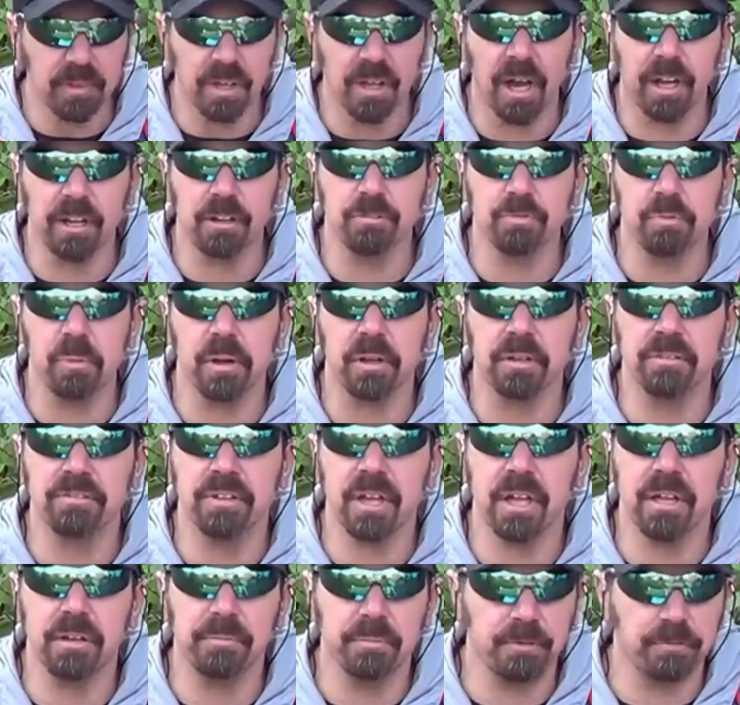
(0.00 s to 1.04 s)
I just want to
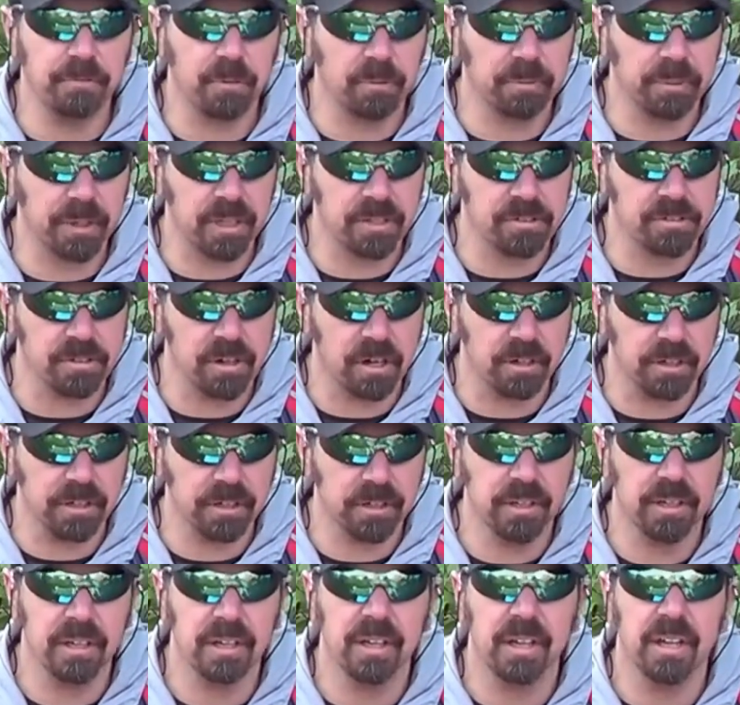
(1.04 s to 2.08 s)
say before we get started
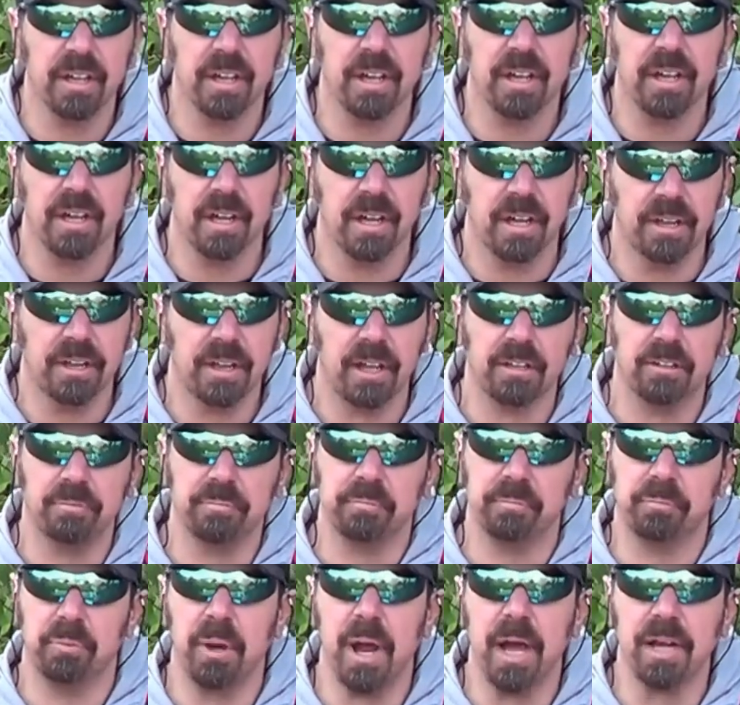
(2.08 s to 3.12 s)
that
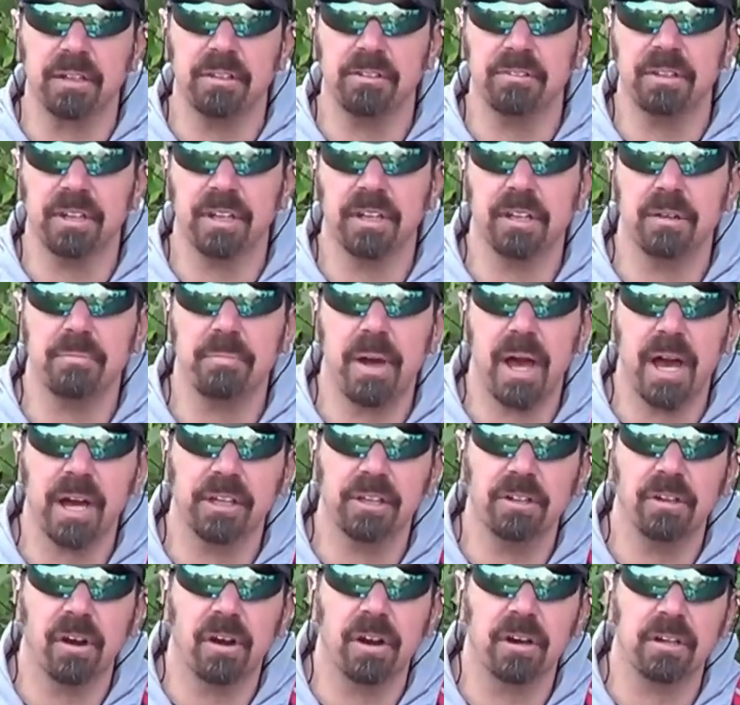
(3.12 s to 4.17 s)
practicing in the
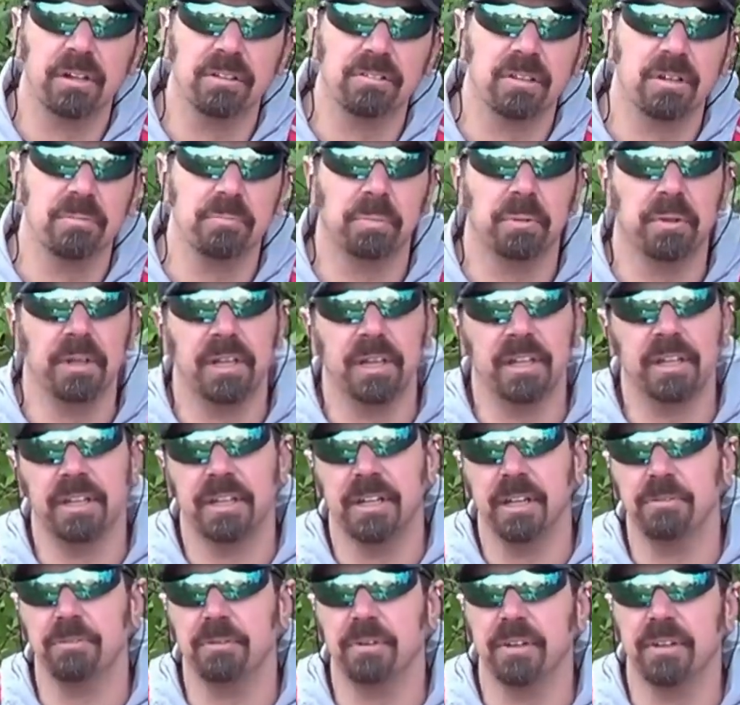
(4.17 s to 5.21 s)
backyard is completely
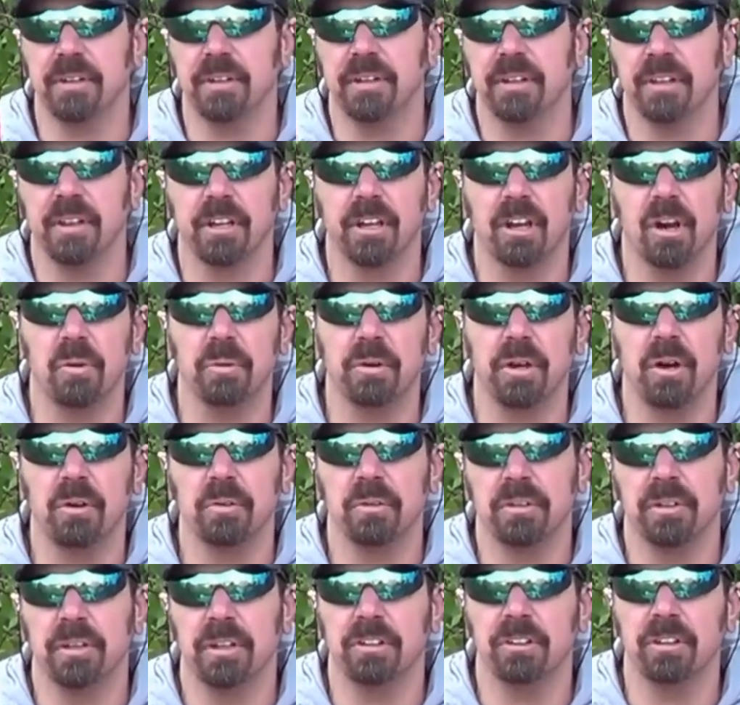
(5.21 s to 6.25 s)
different than going out
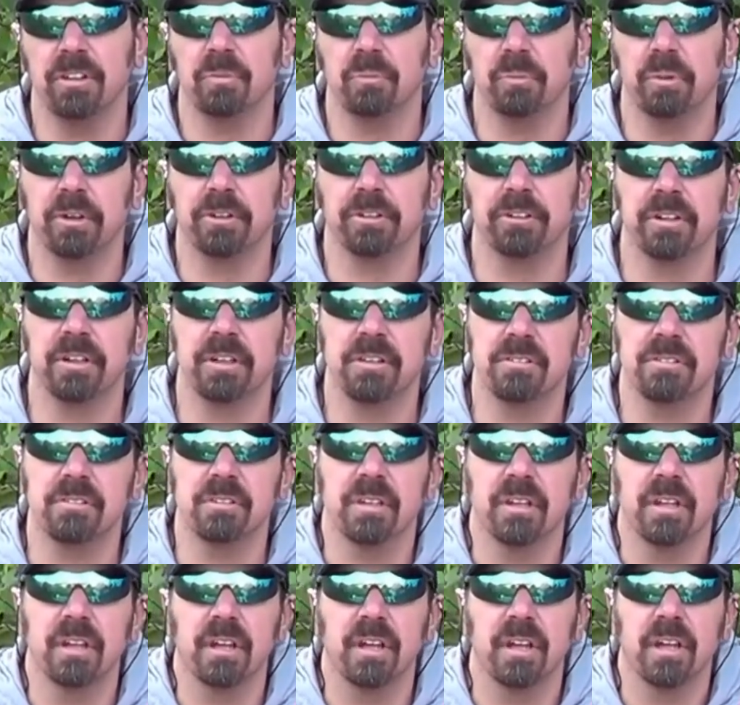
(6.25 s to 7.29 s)
into the wilderness
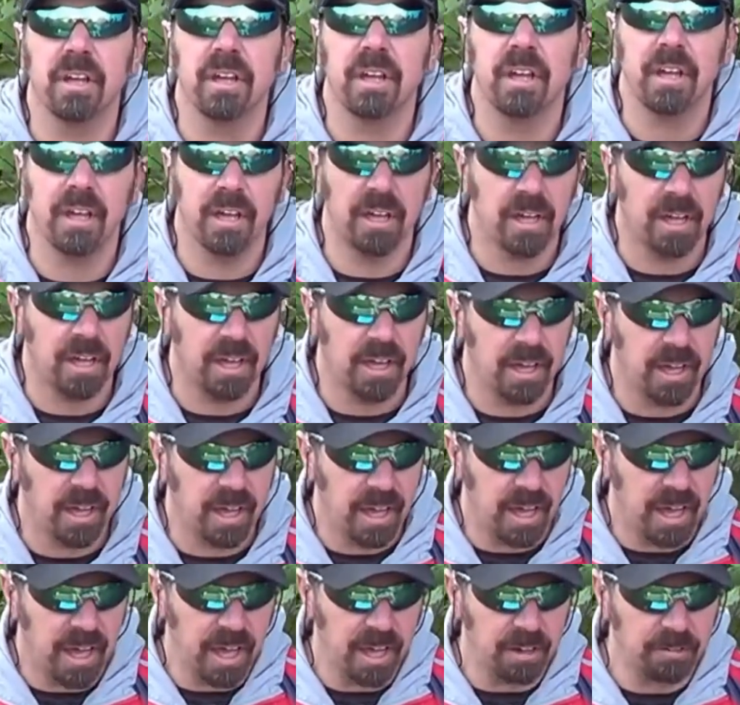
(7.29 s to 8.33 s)

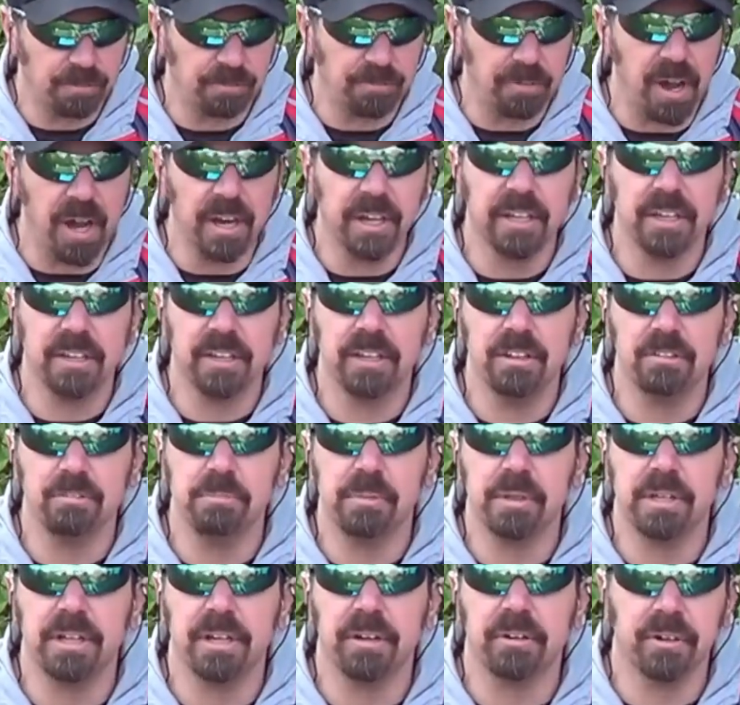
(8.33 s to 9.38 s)
and finding these
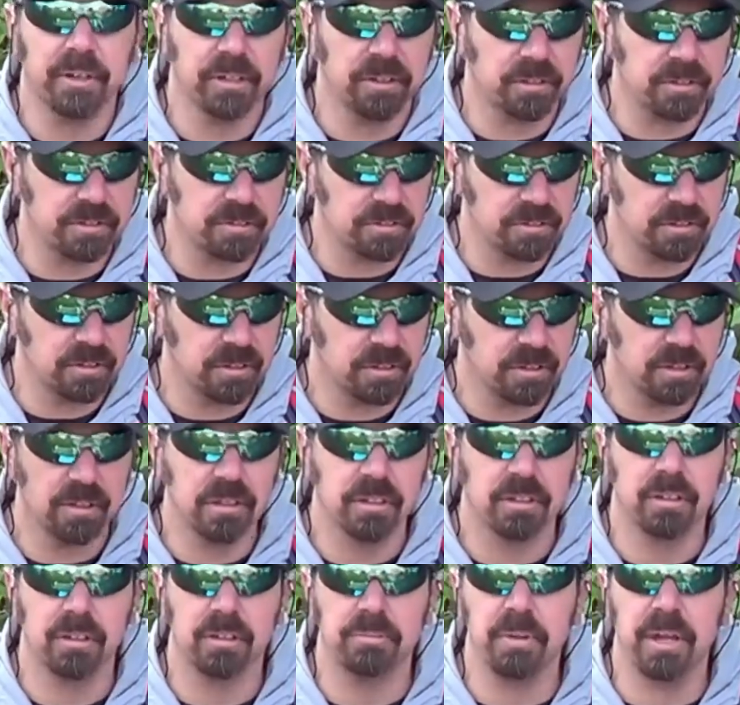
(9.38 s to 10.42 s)
materials
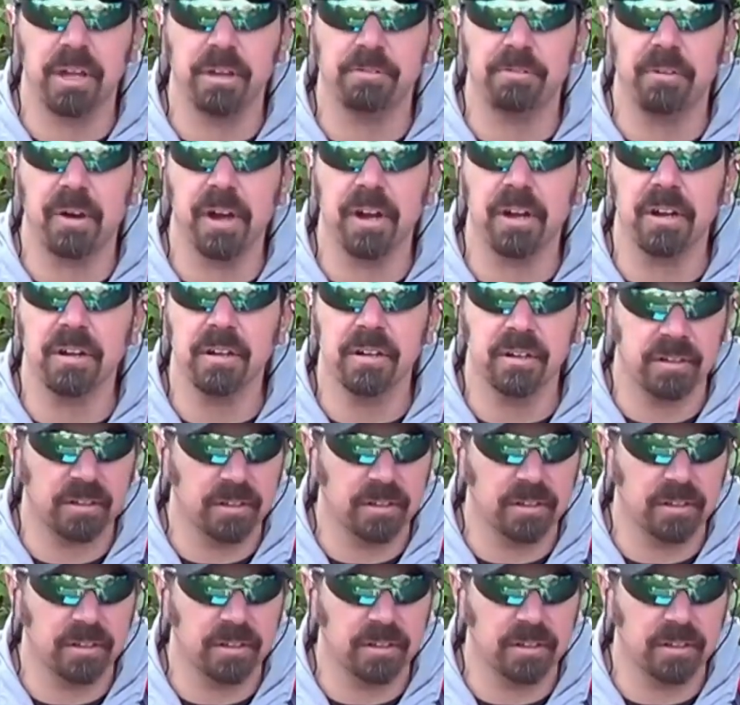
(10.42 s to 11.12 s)
to make fire.